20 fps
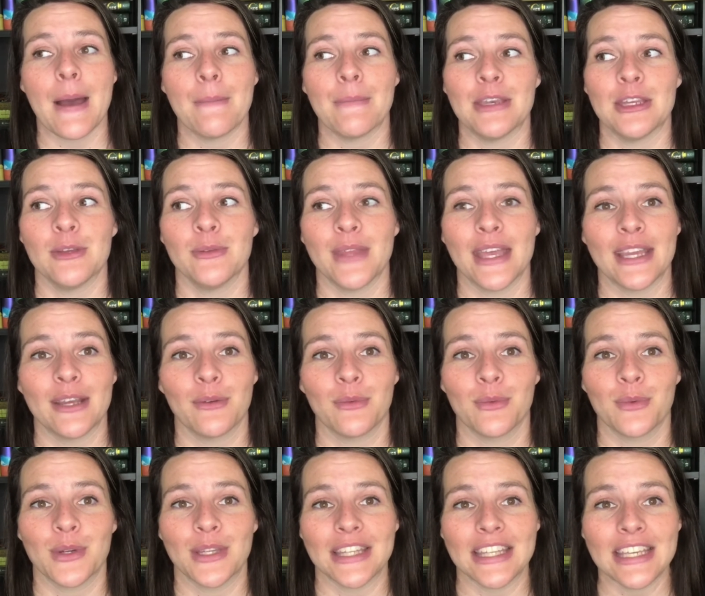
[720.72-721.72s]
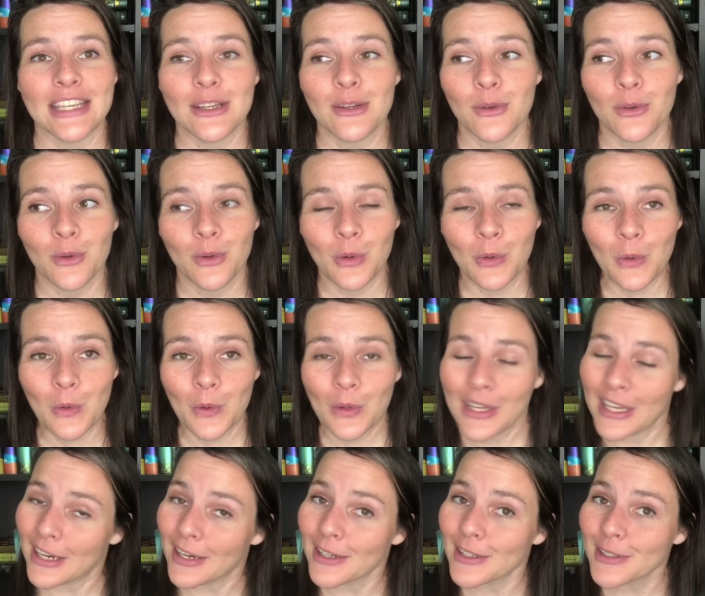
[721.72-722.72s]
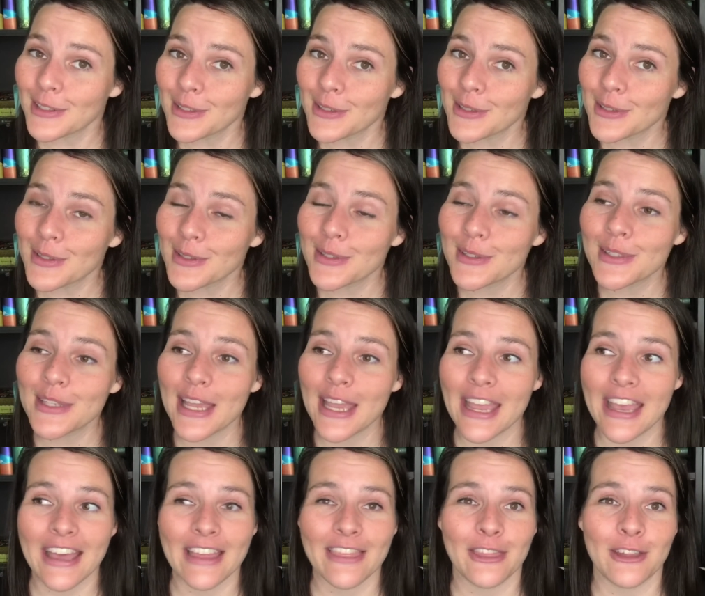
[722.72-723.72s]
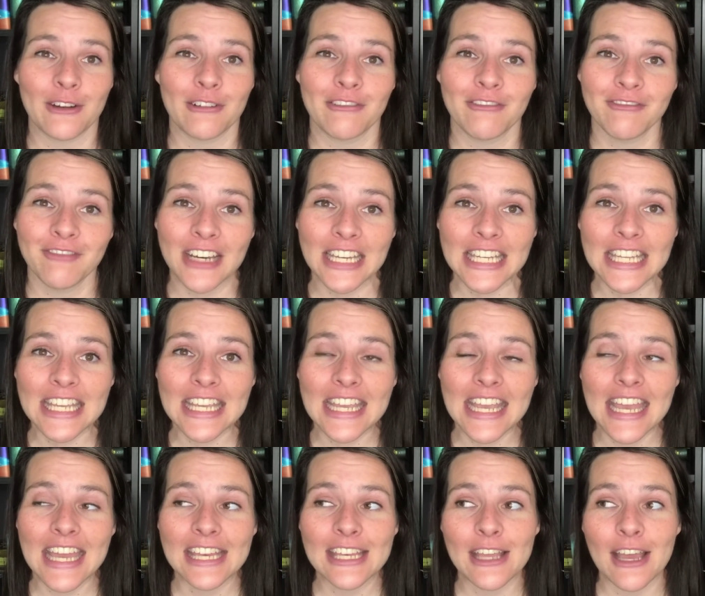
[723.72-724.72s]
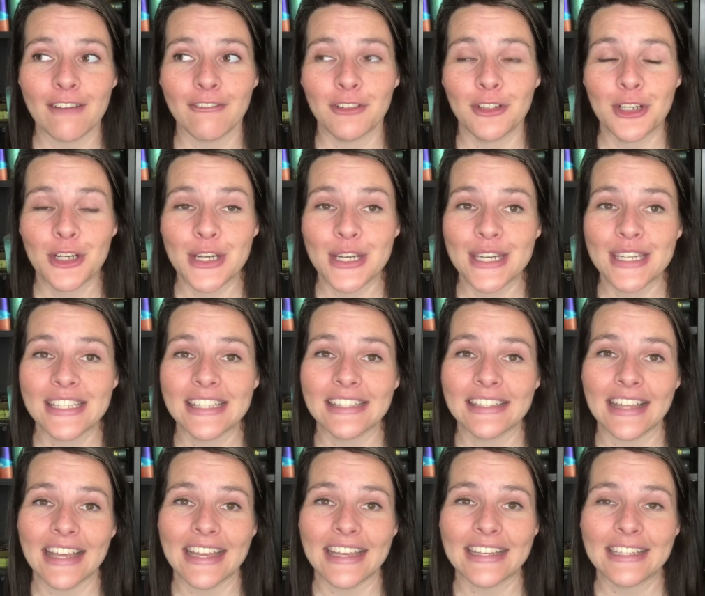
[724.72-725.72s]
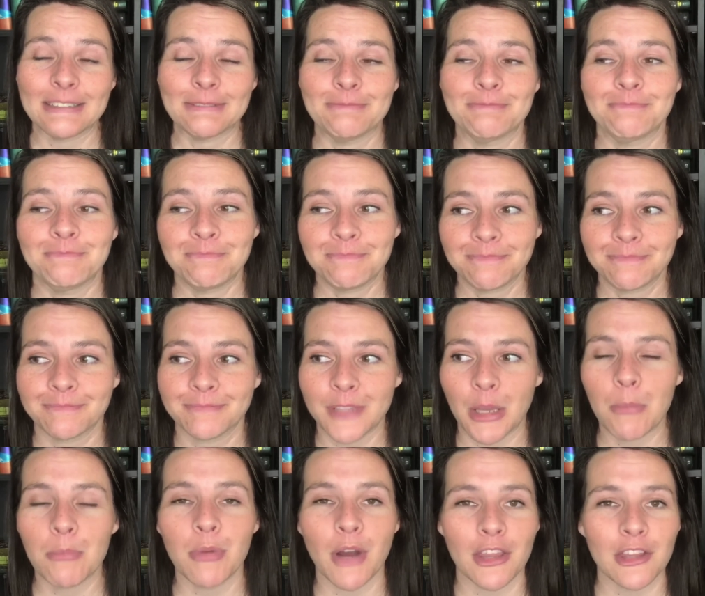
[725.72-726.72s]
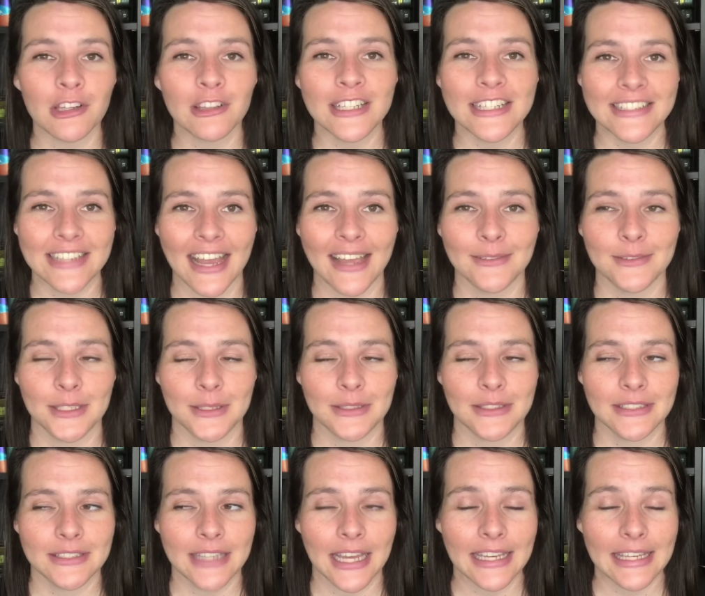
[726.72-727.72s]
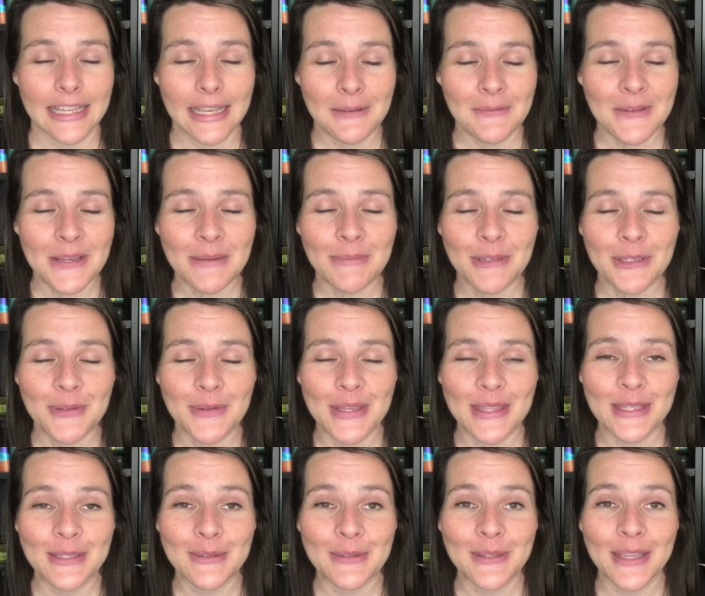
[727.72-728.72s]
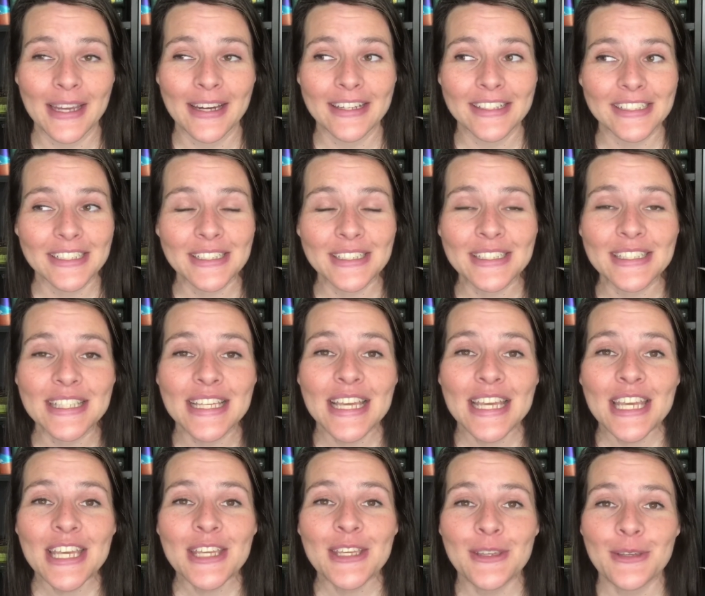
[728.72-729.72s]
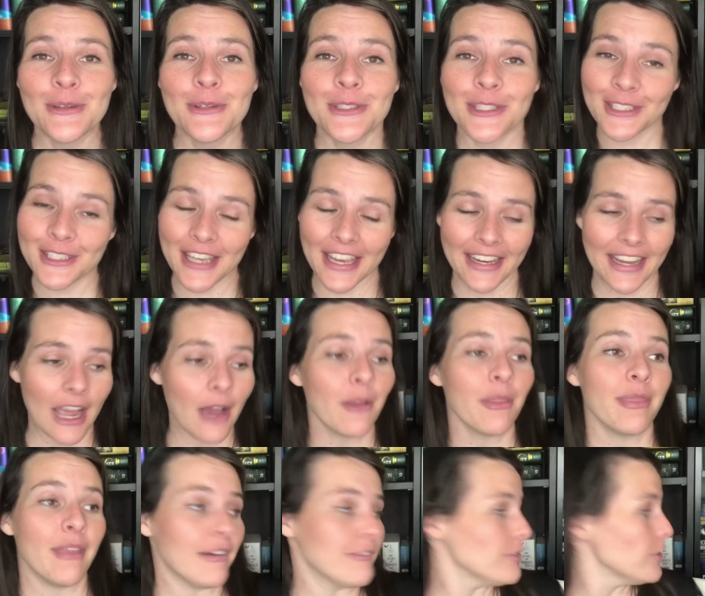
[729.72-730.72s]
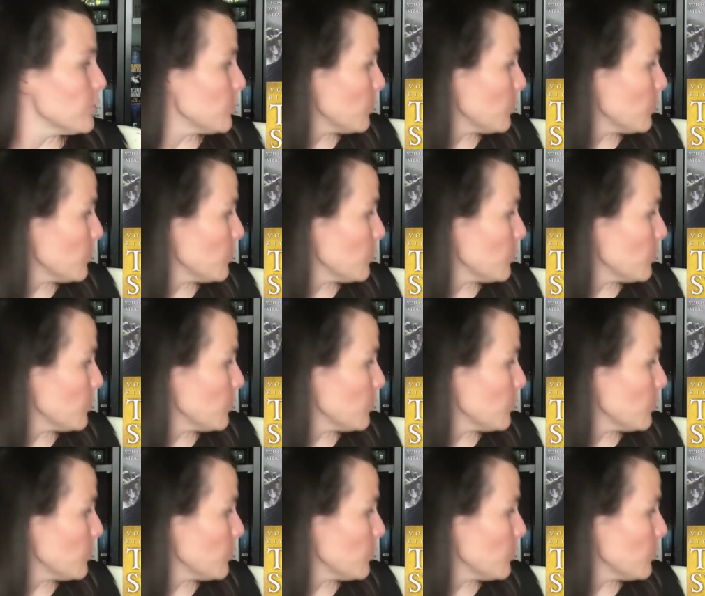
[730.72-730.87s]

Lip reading: And you like really cool characters, and they're funny, and you have good like brotherly type dynamic between the 2 characters, you should check out Theft of